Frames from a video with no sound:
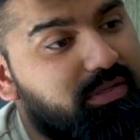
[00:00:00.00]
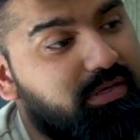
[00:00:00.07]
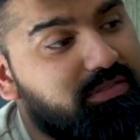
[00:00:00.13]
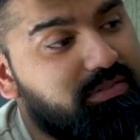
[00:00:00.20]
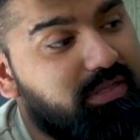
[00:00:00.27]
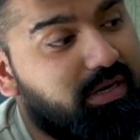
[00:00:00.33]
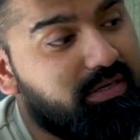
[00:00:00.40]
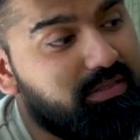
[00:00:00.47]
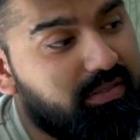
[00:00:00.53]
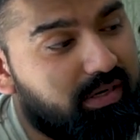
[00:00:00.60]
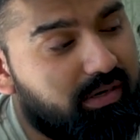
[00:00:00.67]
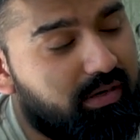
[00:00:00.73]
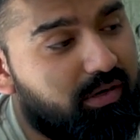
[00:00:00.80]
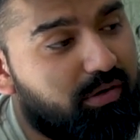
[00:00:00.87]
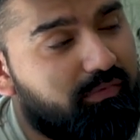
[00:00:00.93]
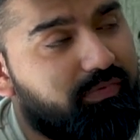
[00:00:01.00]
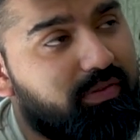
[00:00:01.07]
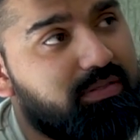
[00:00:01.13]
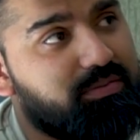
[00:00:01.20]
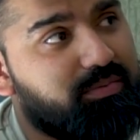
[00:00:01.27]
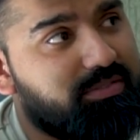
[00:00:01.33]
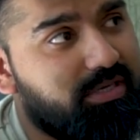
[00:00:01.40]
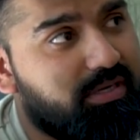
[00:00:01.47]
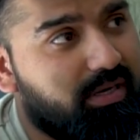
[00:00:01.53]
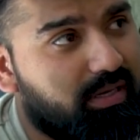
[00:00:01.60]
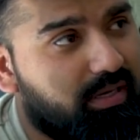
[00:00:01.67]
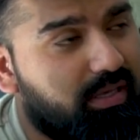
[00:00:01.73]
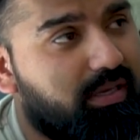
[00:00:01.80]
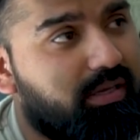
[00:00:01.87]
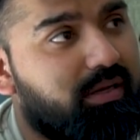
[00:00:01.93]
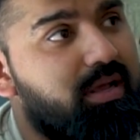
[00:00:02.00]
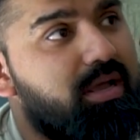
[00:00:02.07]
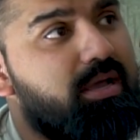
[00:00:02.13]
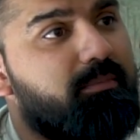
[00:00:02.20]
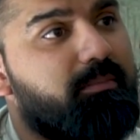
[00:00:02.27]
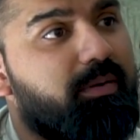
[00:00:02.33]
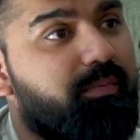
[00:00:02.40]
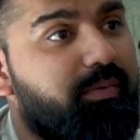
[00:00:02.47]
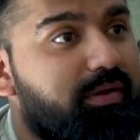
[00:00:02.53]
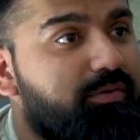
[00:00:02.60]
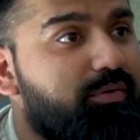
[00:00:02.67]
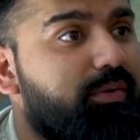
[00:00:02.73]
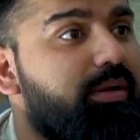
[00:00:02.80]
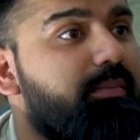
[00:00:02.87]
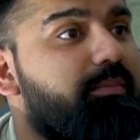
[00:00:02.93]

There are a lot of things which are illegal, but we are talking